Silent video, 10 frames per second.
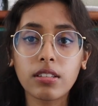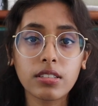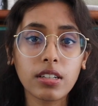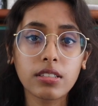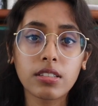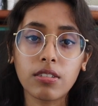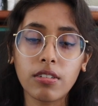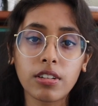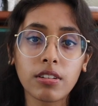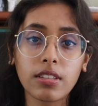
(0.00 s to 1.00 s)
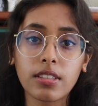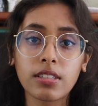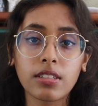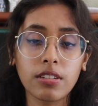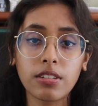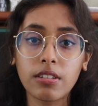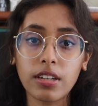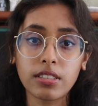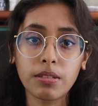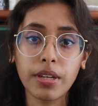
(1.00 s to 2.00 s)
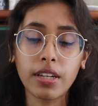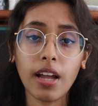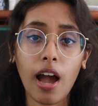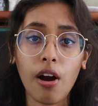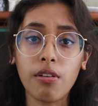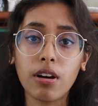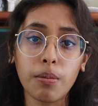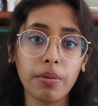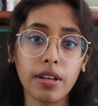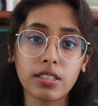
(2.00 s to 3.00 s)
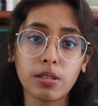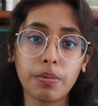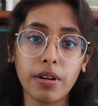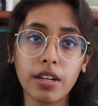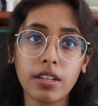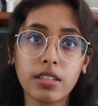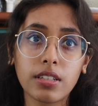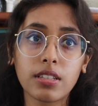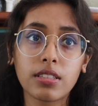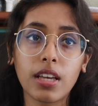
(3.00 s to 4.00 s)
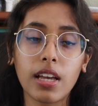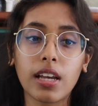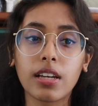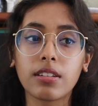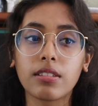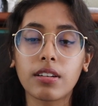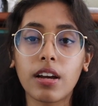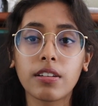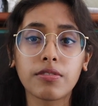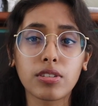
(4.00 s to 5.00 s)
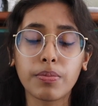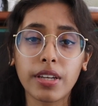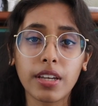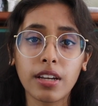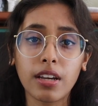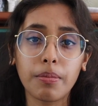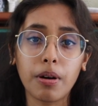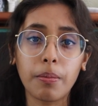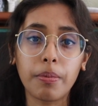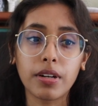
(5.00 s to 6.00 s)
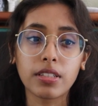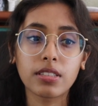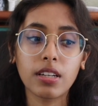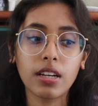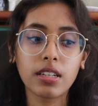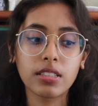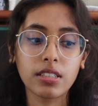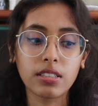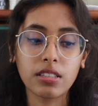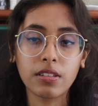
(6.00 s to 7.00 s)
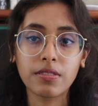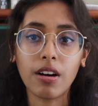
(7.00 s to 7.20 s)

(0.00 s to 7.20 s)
Other scientists argue that this is underestimating how complex the brain is and kind of just making it about brain size instead of